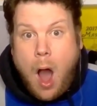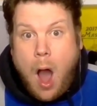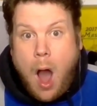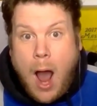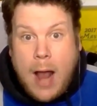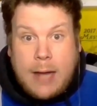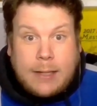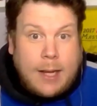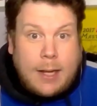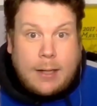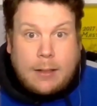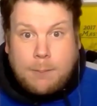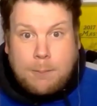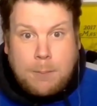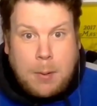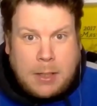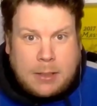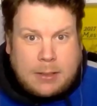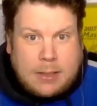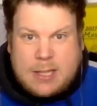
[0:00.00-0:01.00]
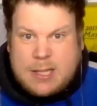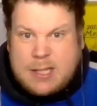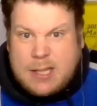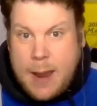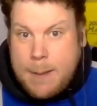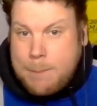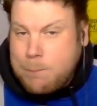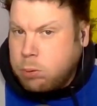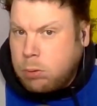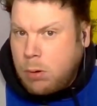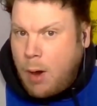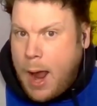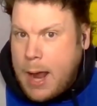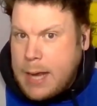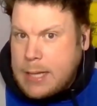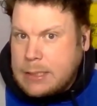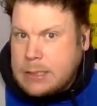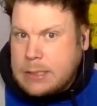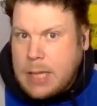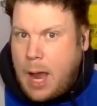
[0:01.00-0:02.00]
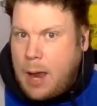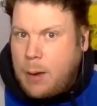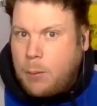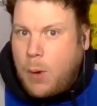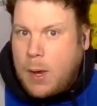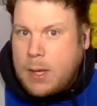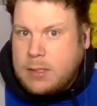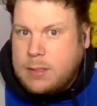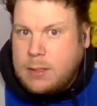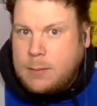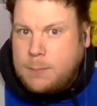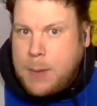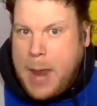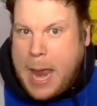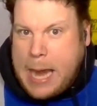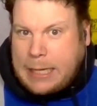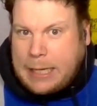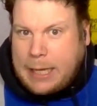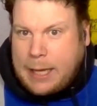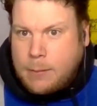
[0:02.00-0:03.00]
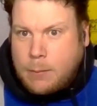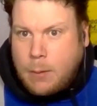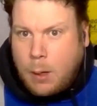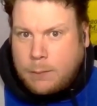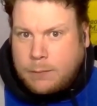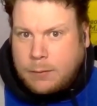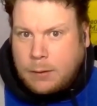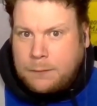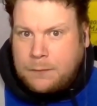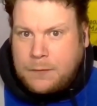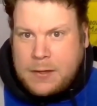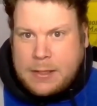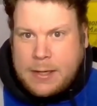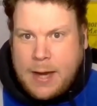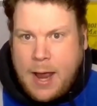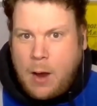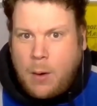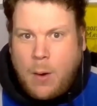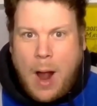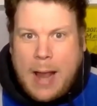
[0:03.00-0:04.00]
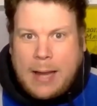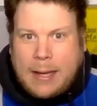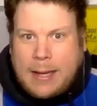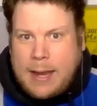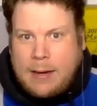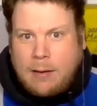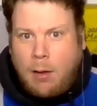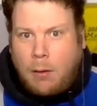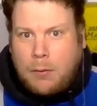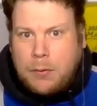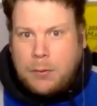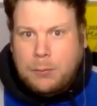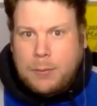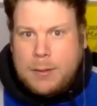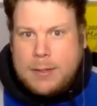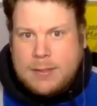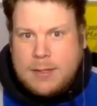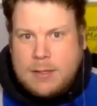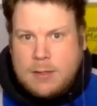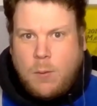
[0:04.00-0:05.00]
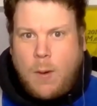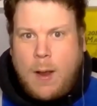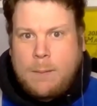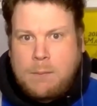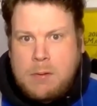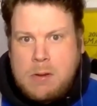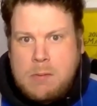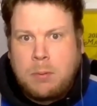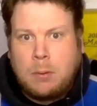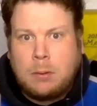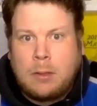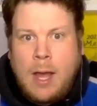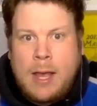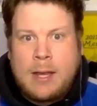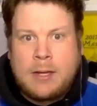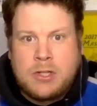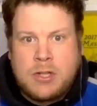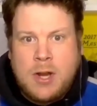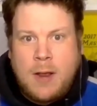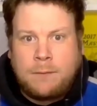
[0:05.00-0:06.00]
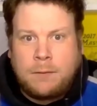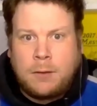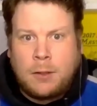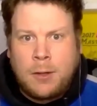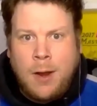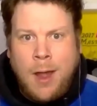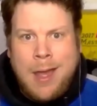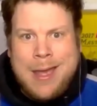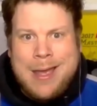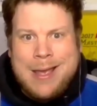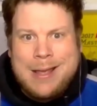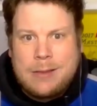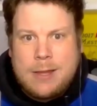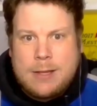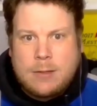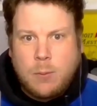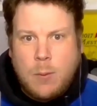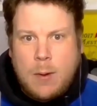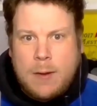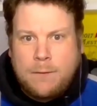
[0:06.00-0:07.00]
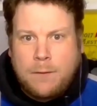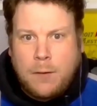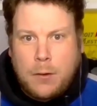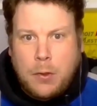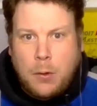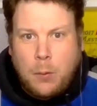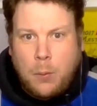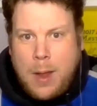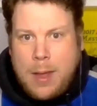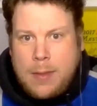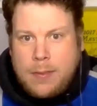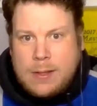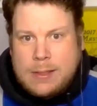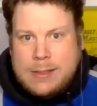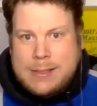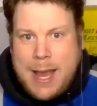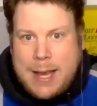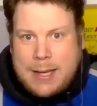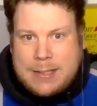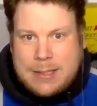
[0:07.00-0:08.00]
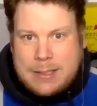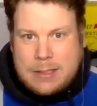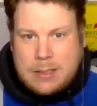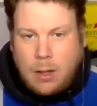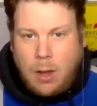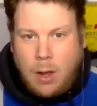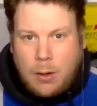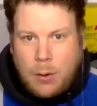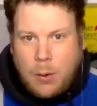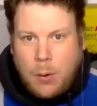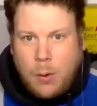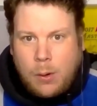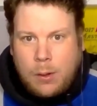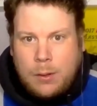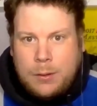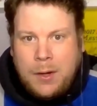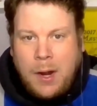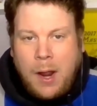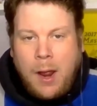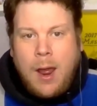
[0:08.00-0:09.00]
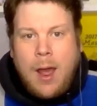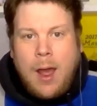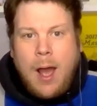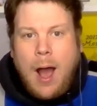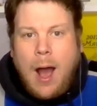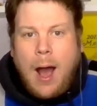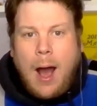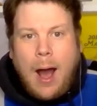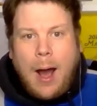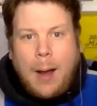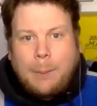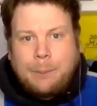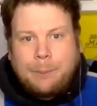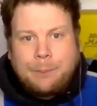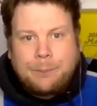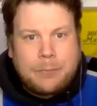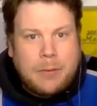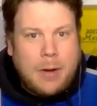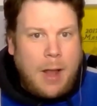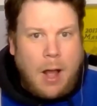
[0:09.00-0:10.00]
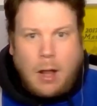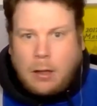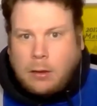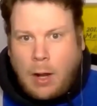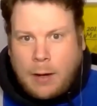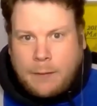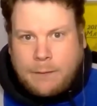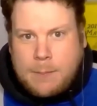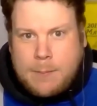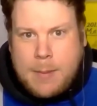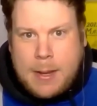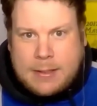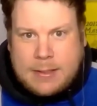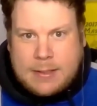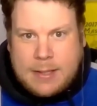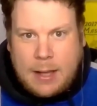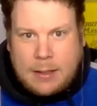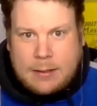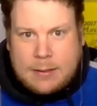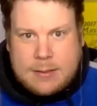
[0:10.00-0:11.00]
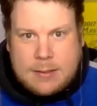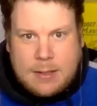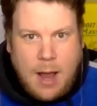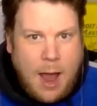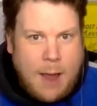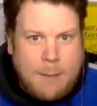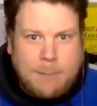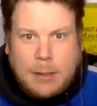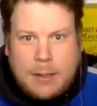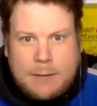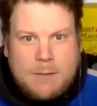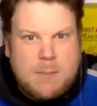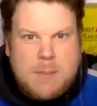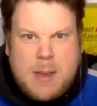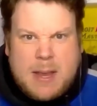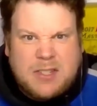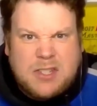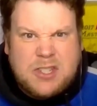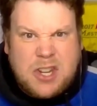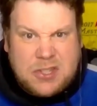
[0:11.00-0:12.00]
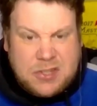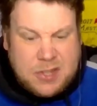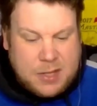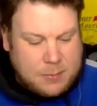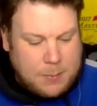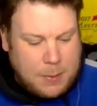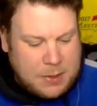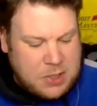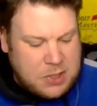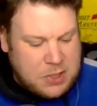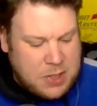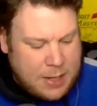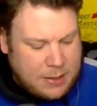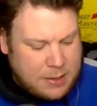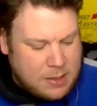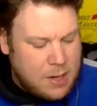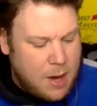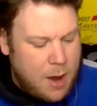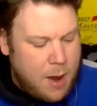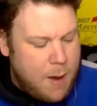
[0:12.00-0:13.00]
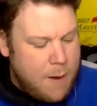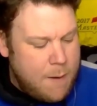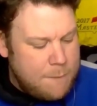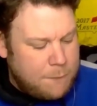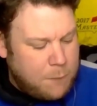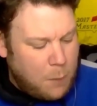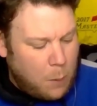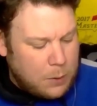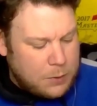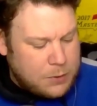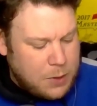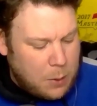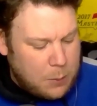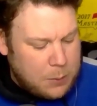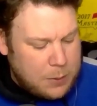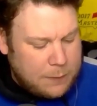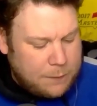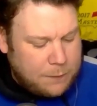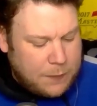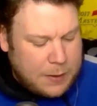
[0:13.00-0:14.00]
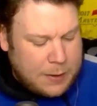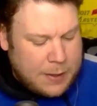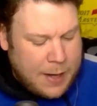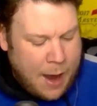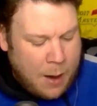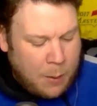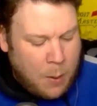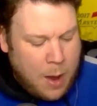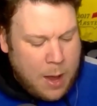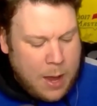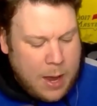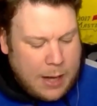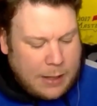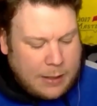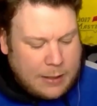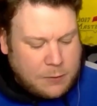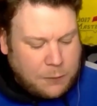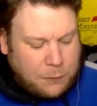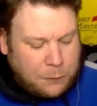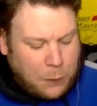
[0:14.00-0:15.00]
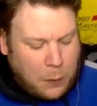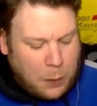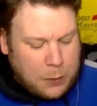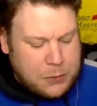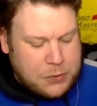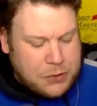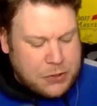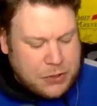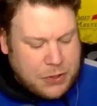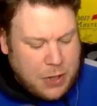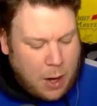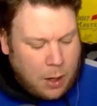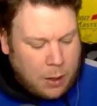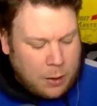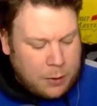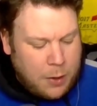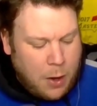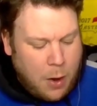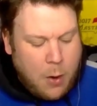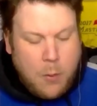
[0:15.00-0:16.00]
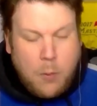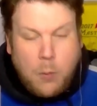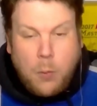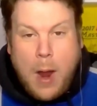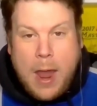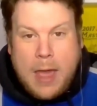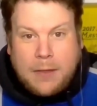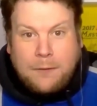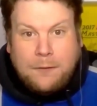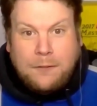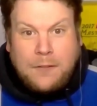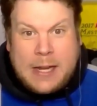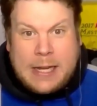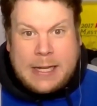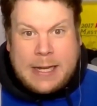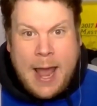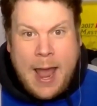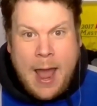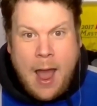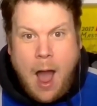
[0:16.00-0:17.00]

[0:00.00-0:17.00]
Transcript: I did, but at the same price, I wasn't betting him over Finau. I get all the reasons why people like Scheffler this week for the win, the Texas Longhorn. Um, a lot of it makes sense. I believe it makes just as much sense for Tony Finau in his first start with Fina